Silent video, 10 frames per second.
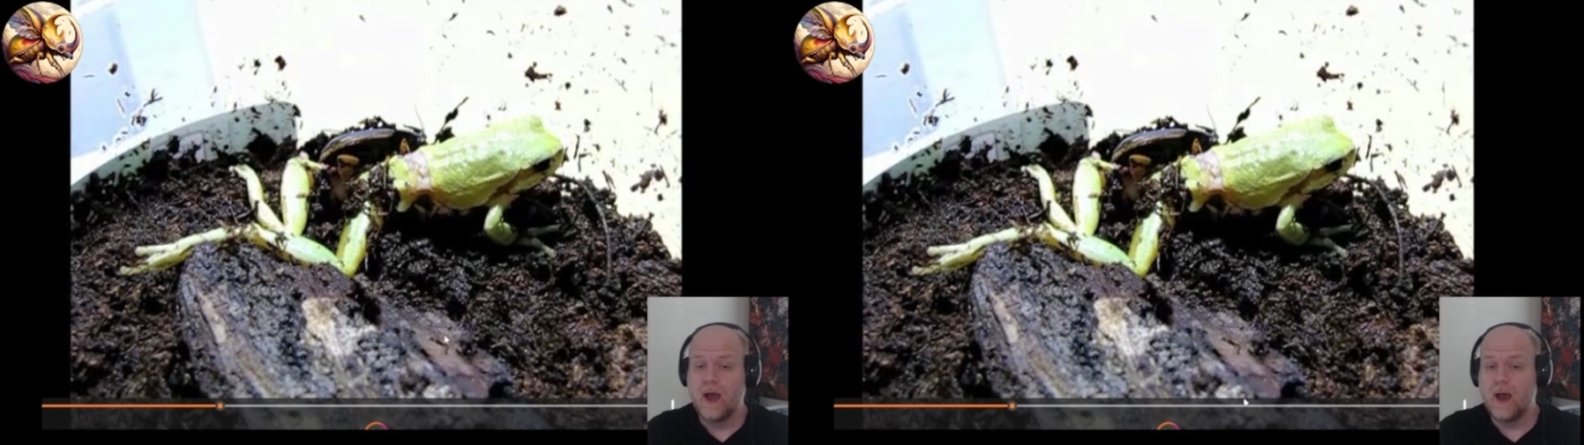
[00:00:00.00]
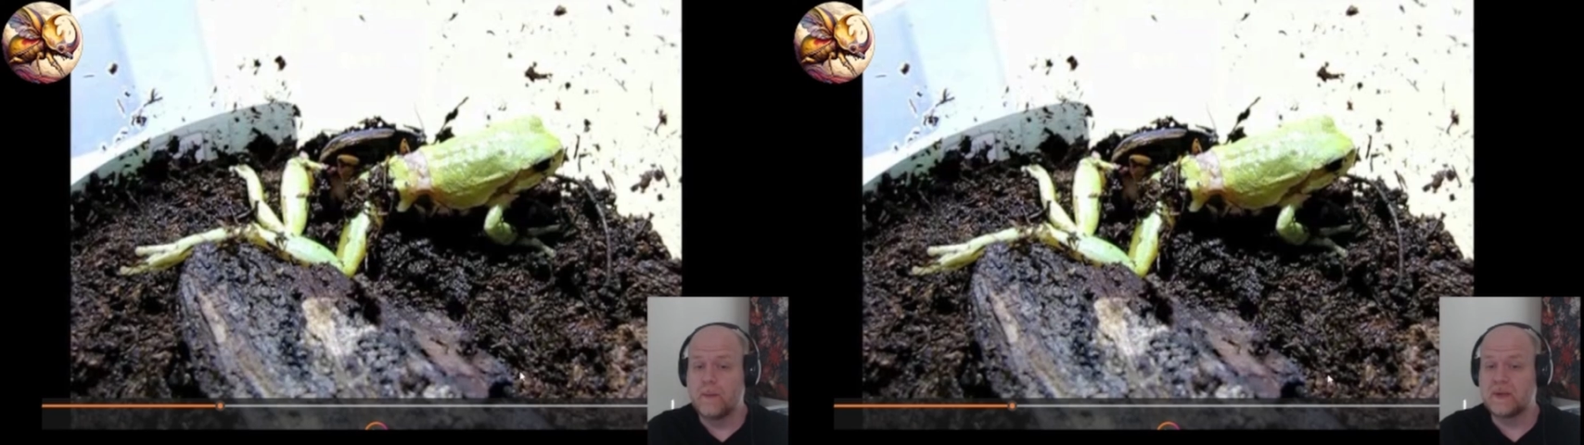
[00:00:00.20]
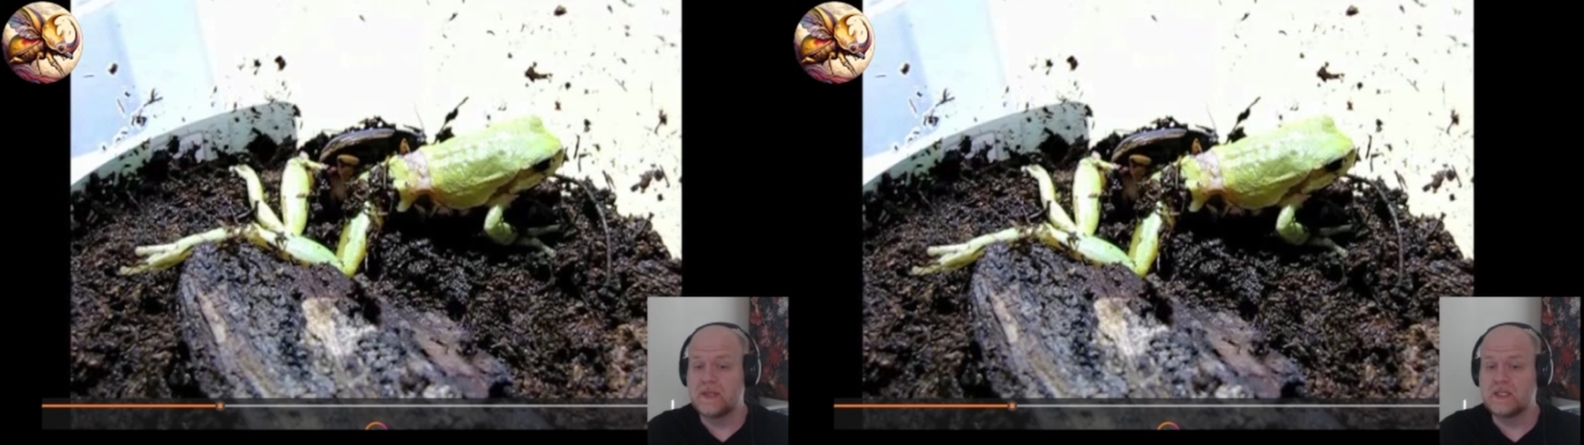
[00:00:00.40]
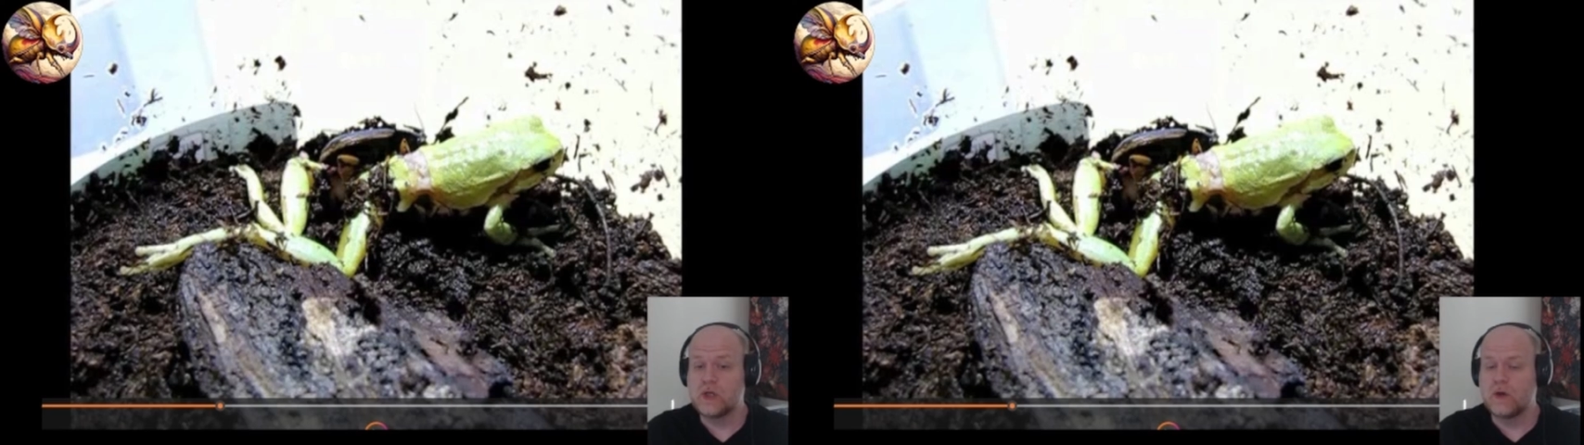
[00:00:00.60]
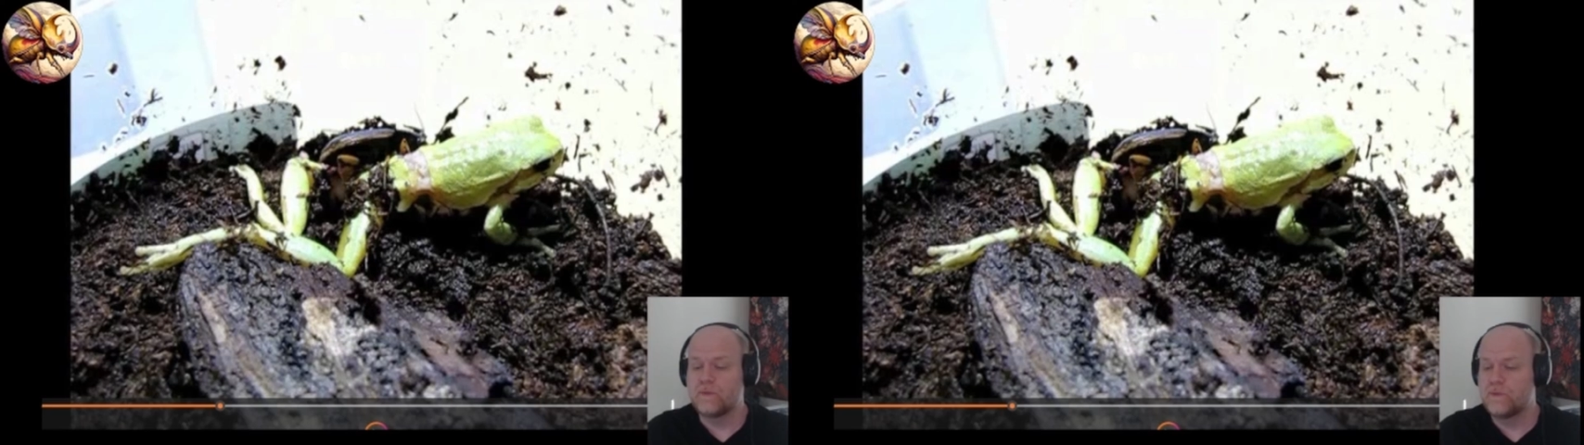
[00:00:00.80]
But
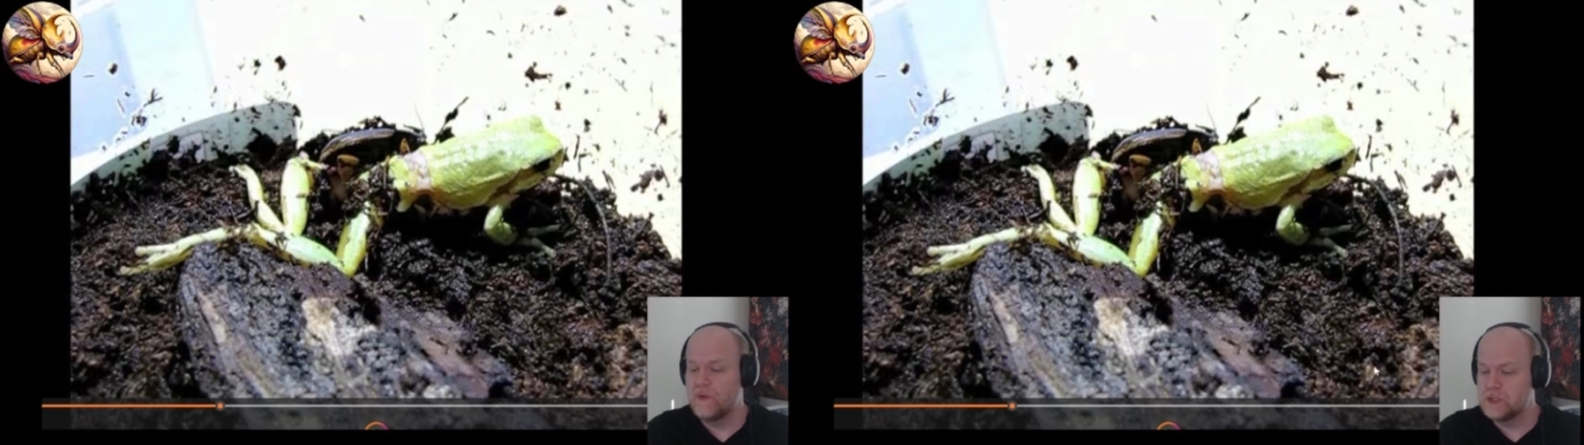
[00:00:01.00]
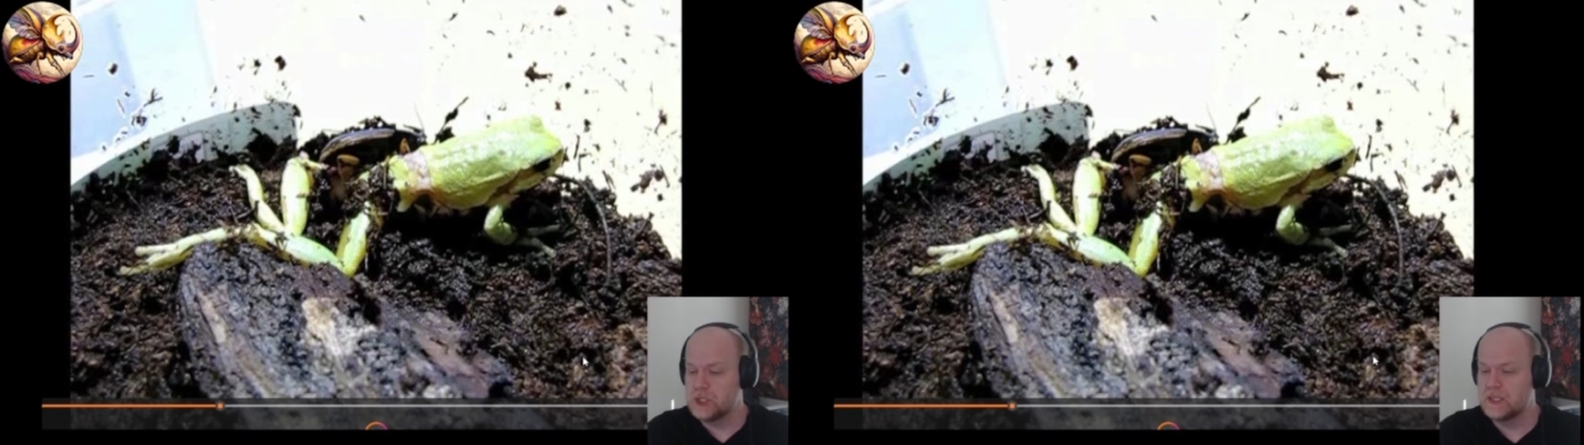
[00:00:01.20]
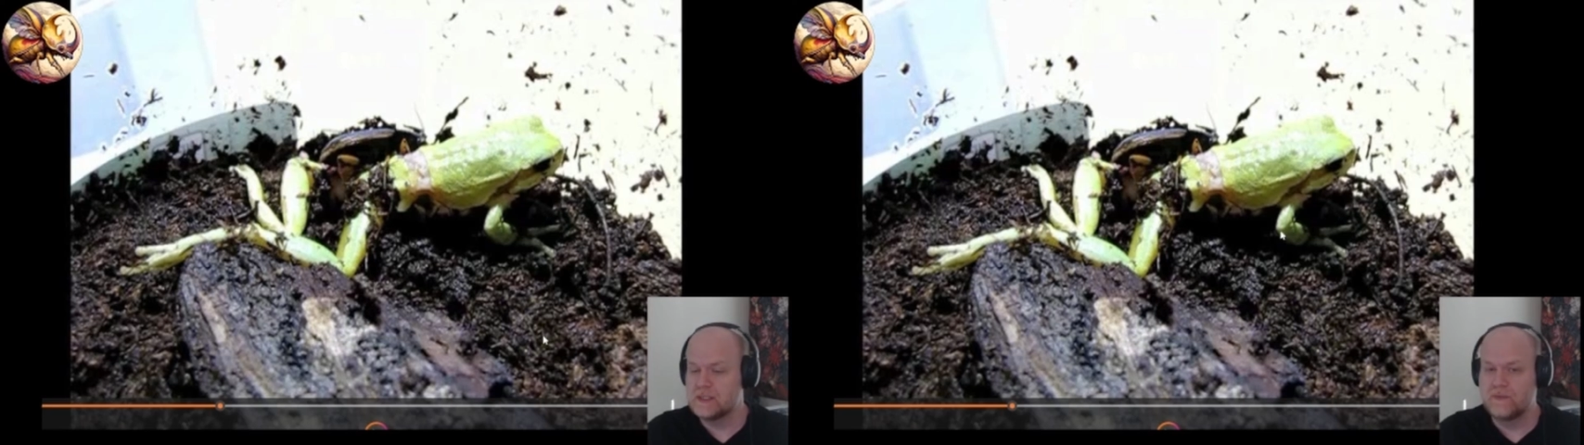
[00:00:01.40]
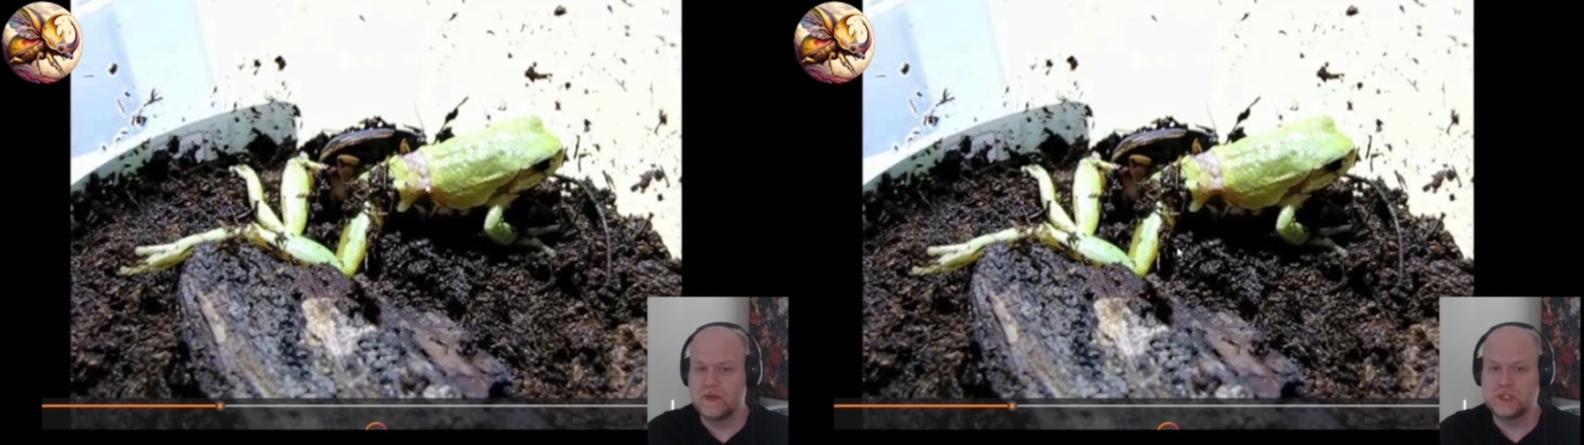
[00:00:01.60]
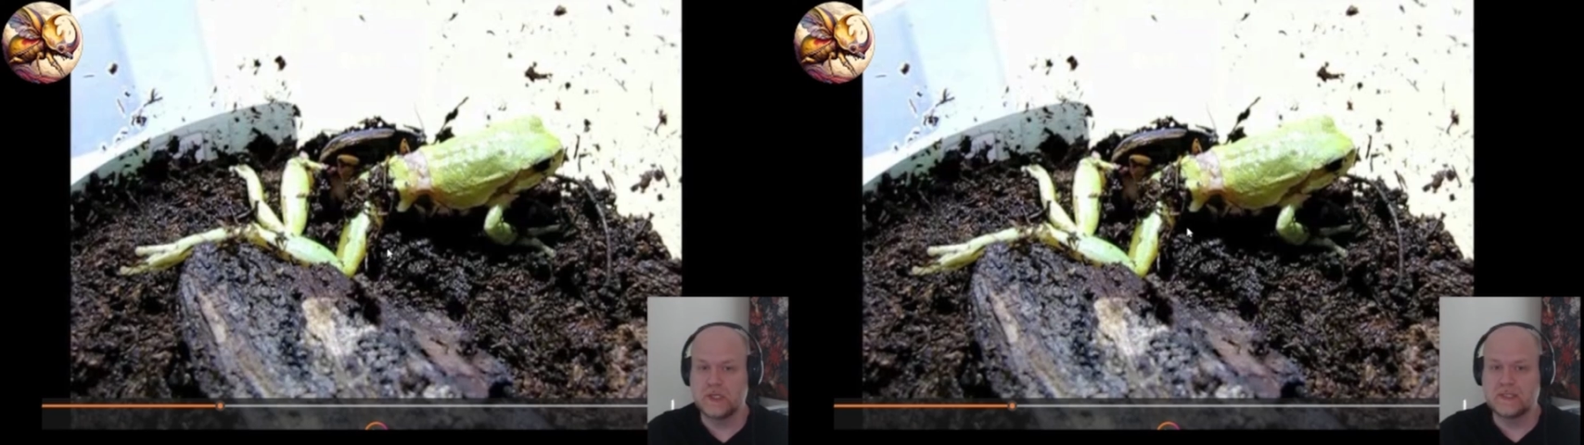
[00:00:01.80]
these are vicious,
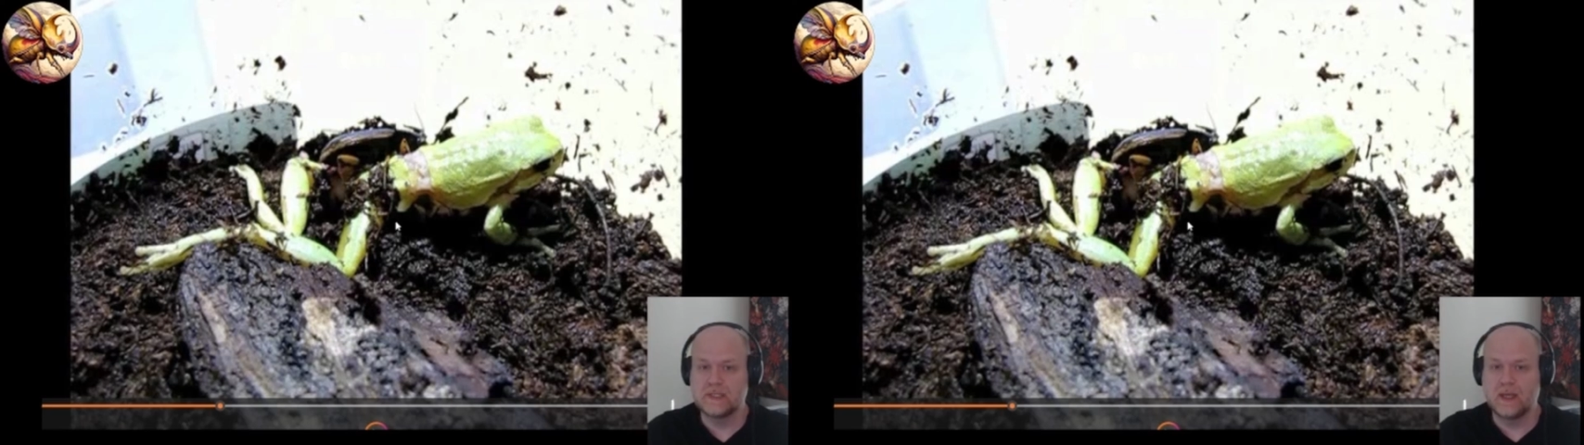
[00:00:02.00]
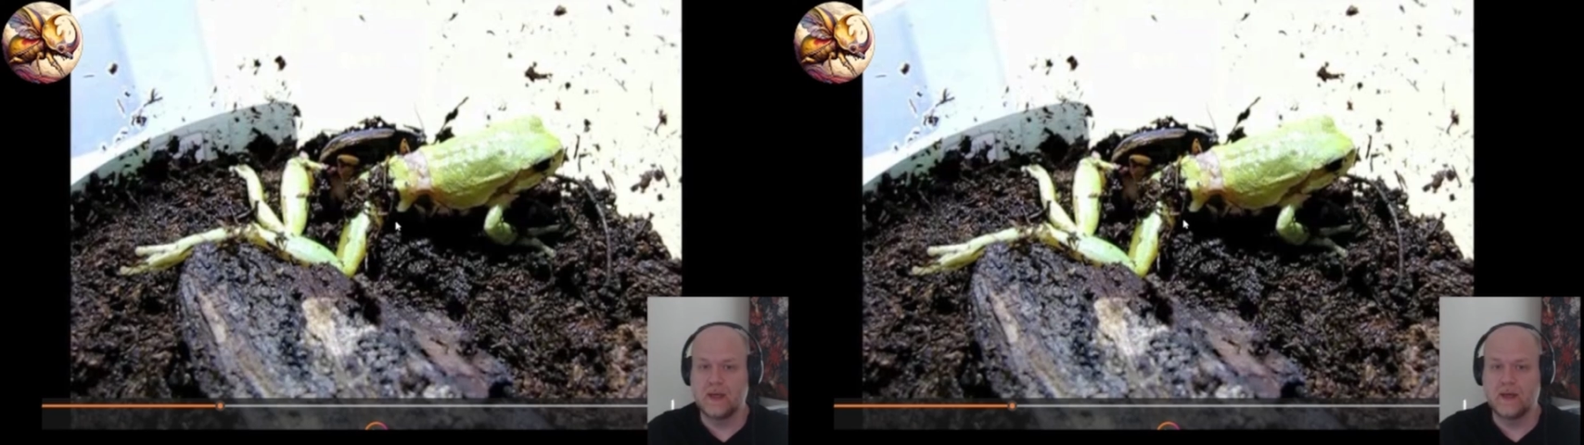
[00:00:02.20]
vicious